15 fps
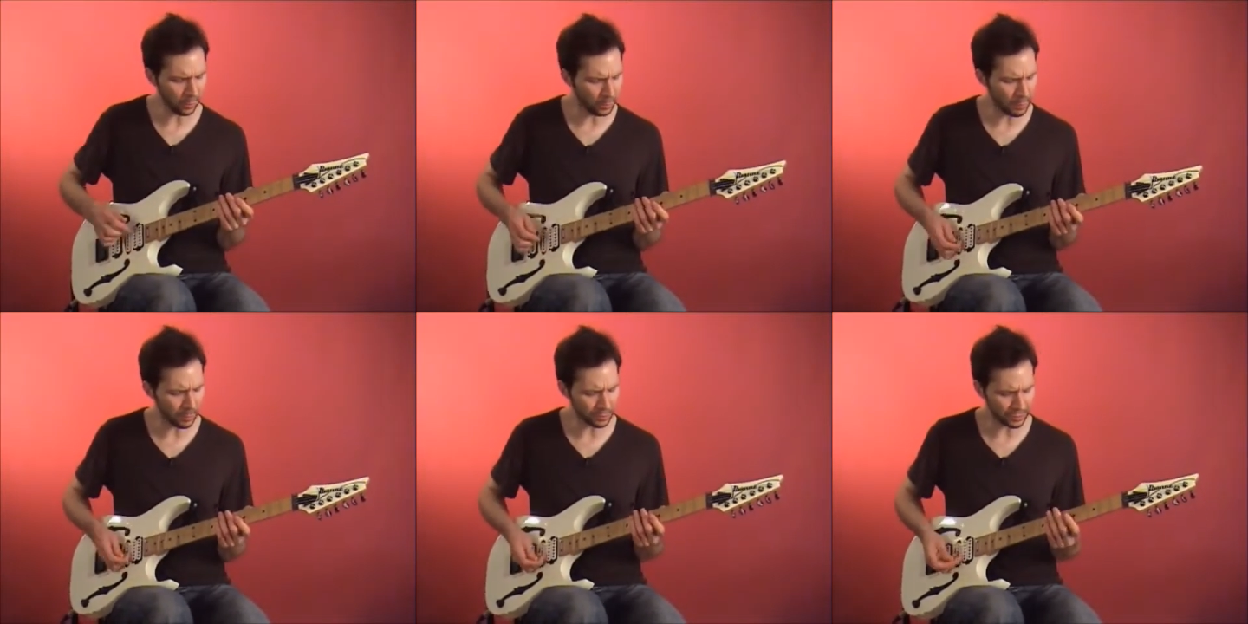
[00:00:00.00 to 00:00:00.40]
I
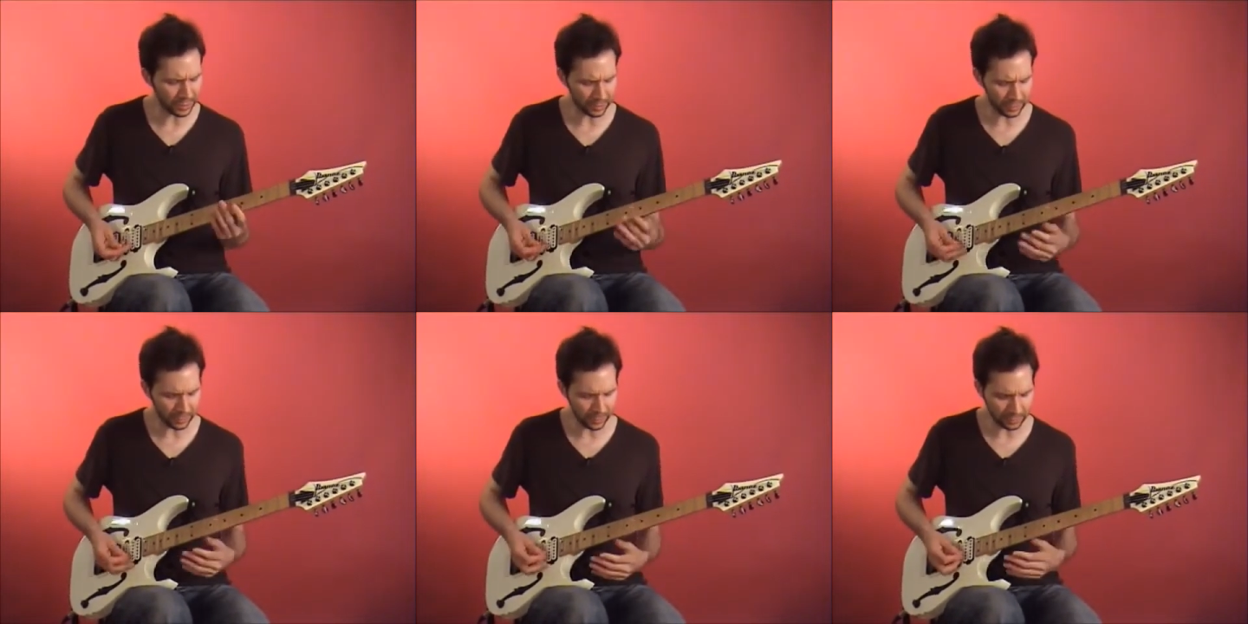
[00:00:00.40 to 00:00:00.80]
don't remember
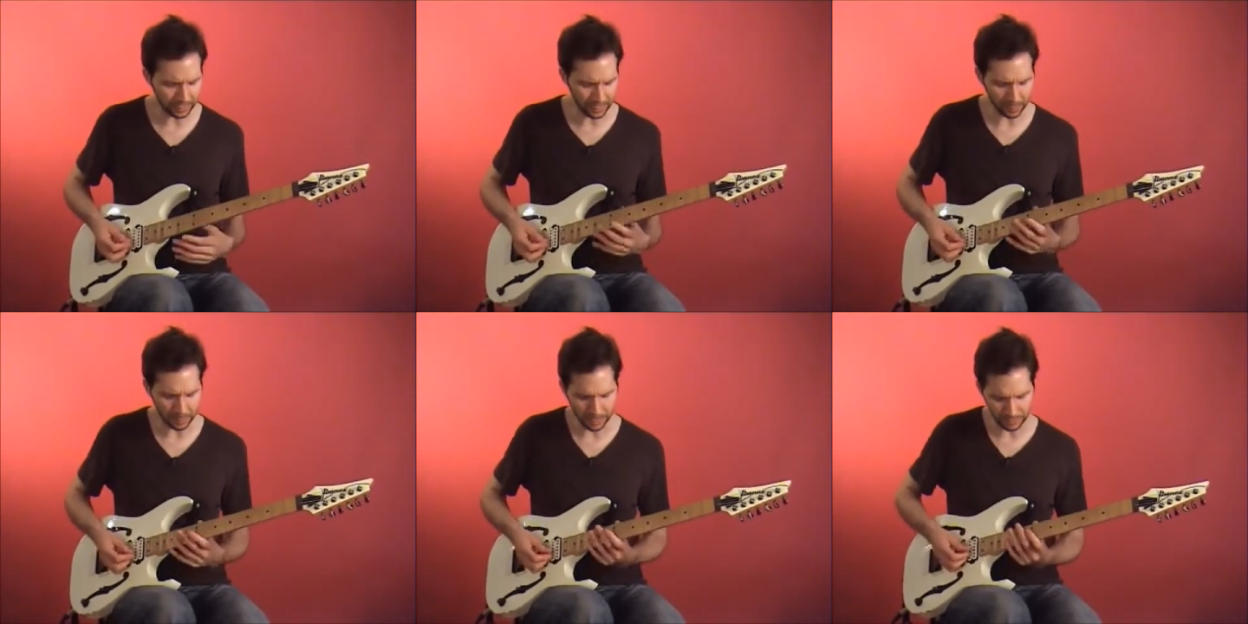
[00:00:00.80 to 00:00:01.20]
exactly how I
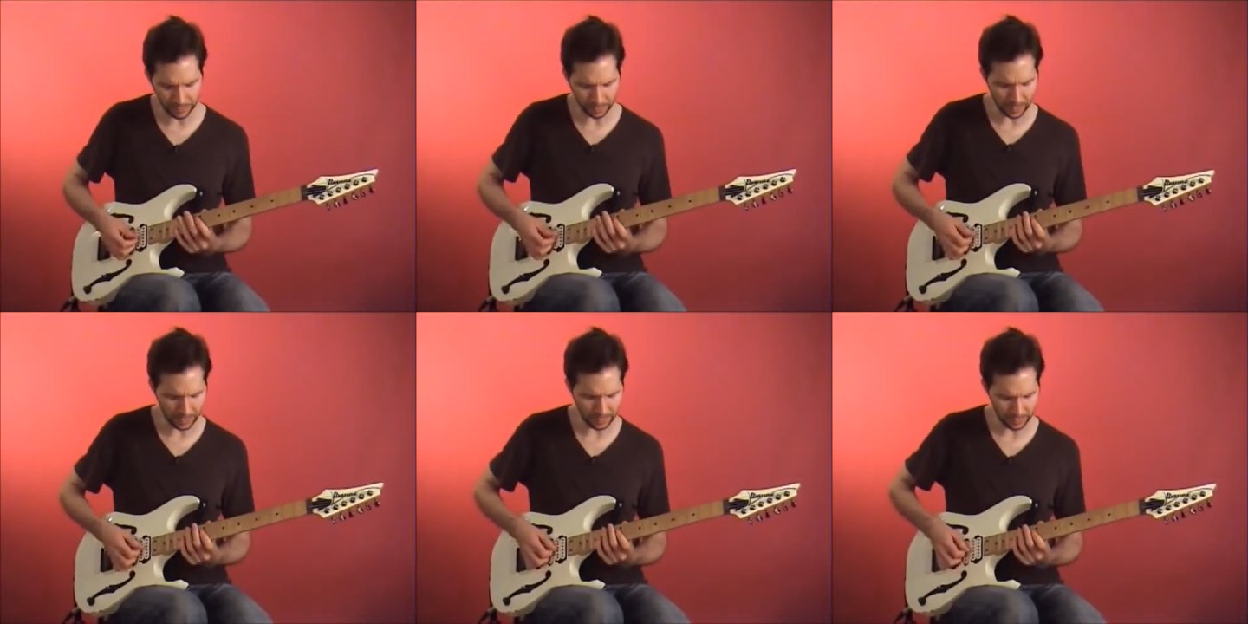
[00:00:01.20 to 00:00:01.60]
did it, but I
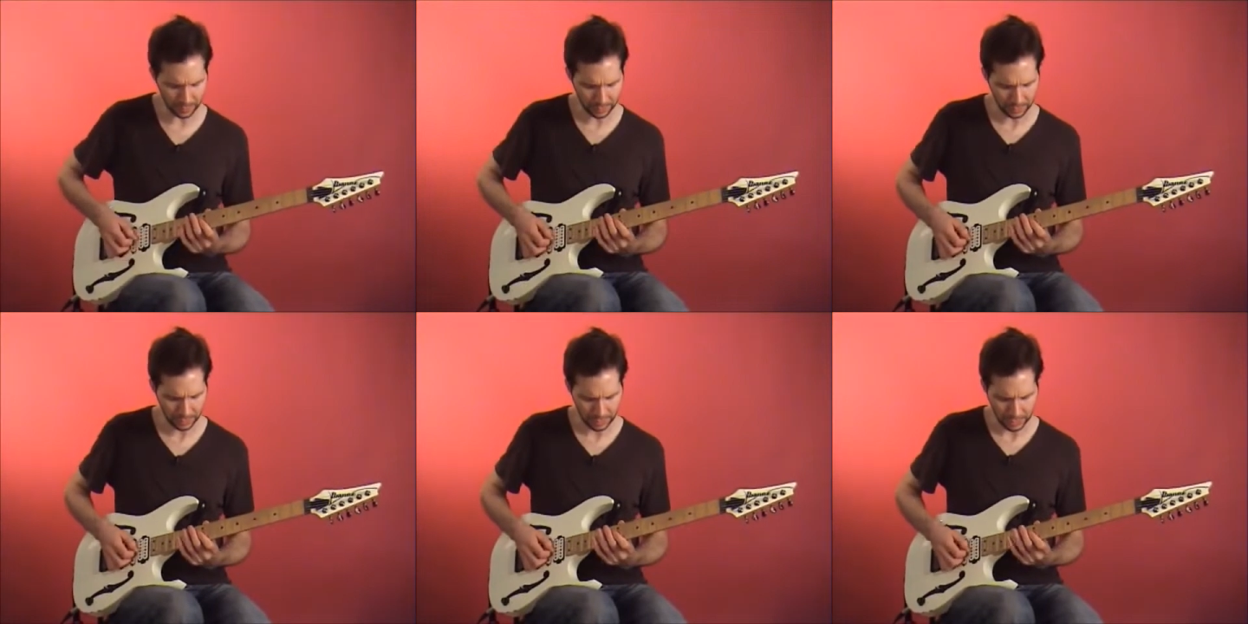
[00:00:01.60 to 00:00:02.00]

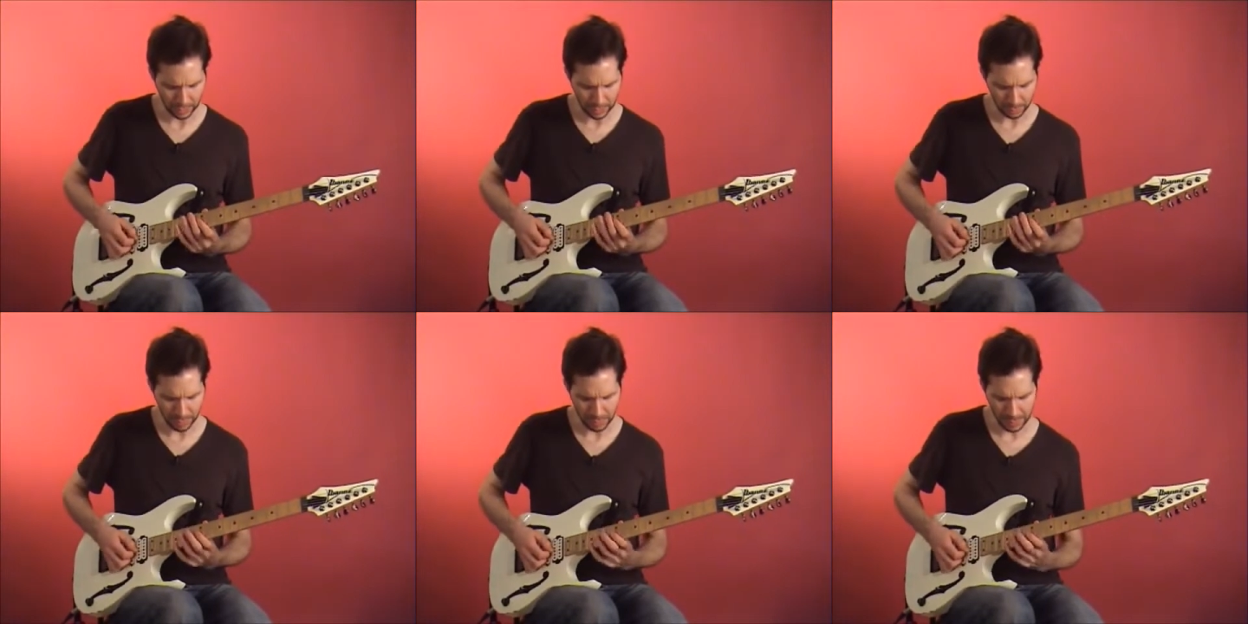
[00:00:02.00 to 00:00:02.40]
thought,
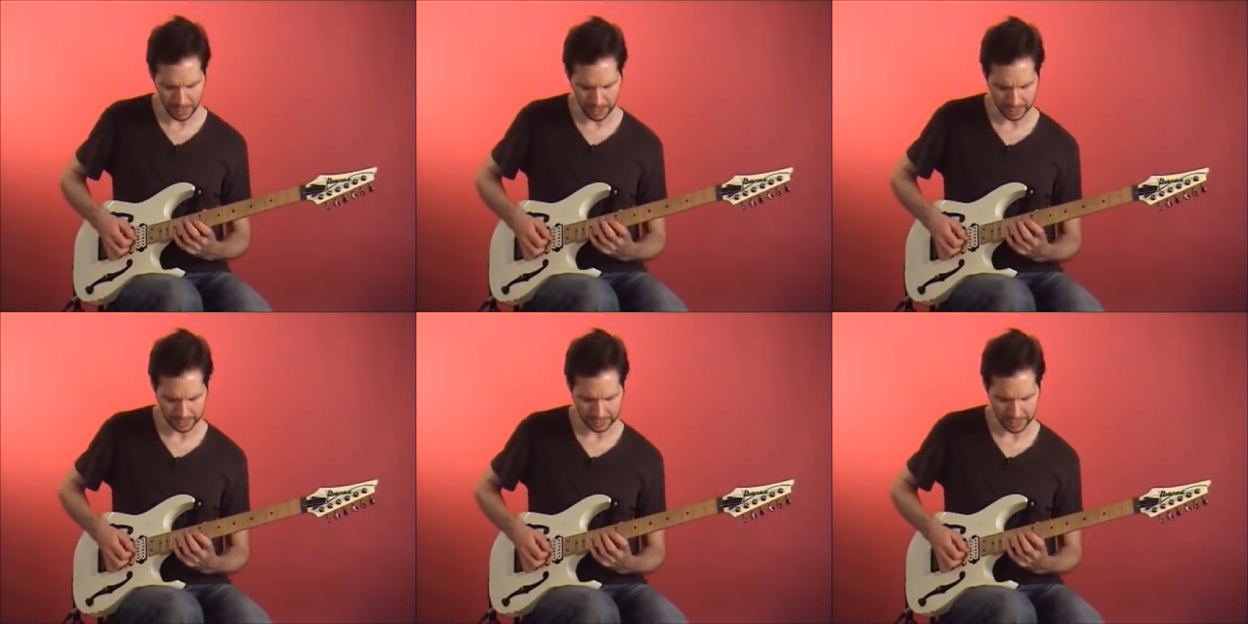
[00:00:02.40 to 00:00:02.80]

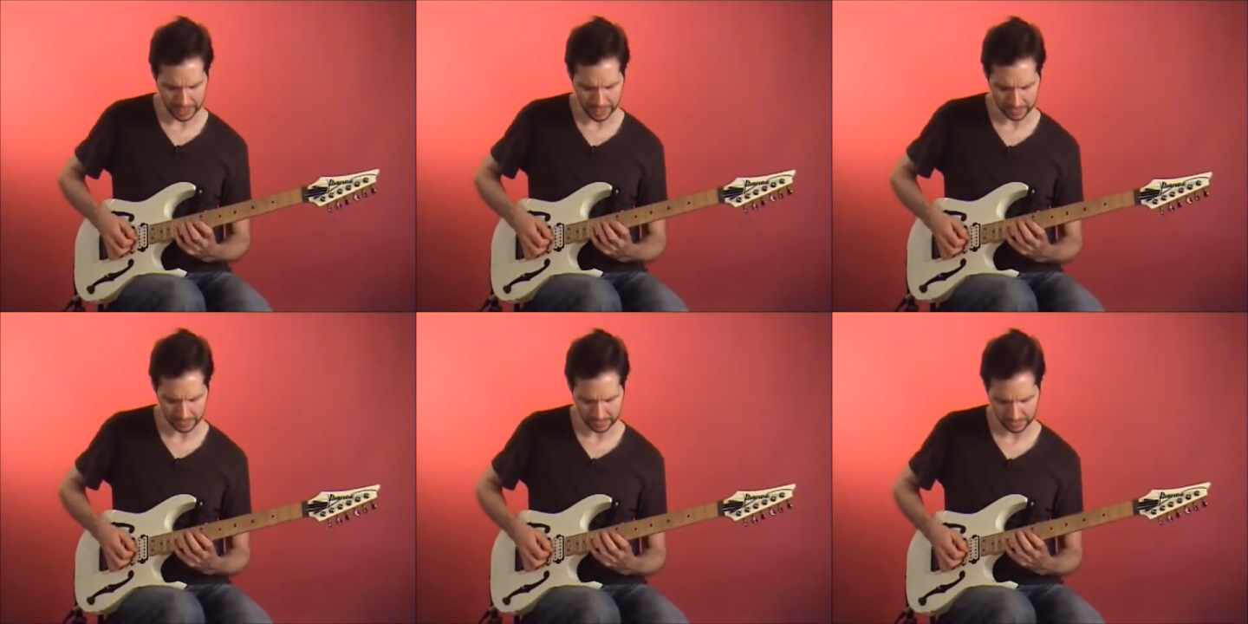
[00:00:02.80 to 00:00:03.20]
maybe I could
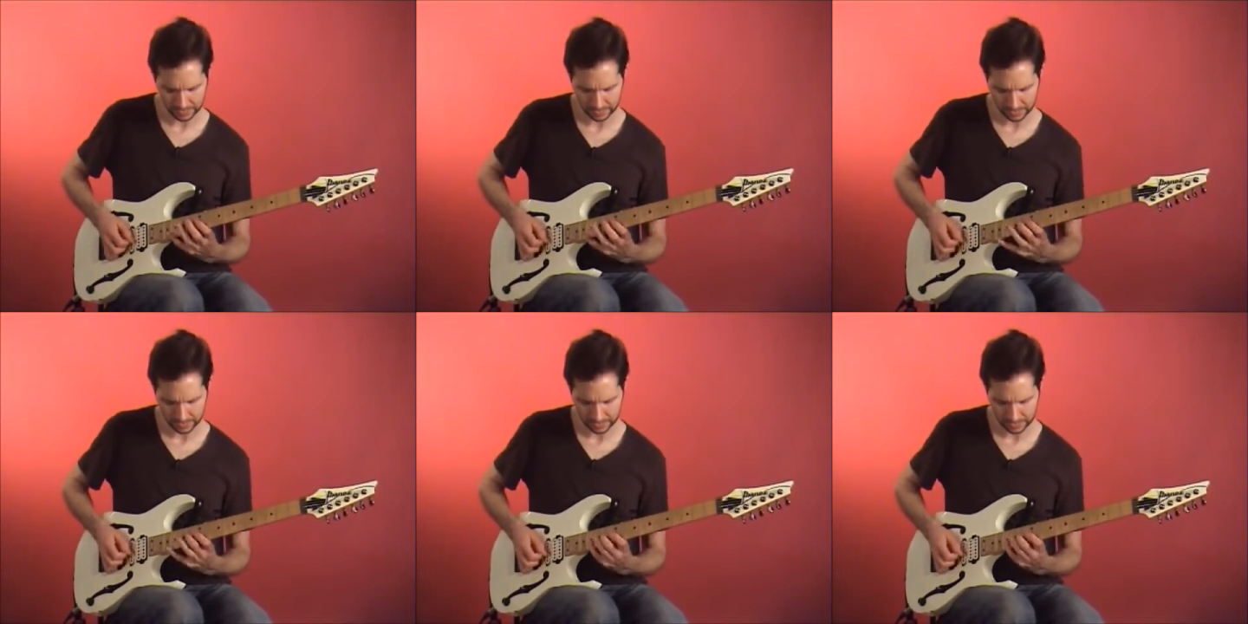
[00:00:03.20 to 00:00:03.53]
get it,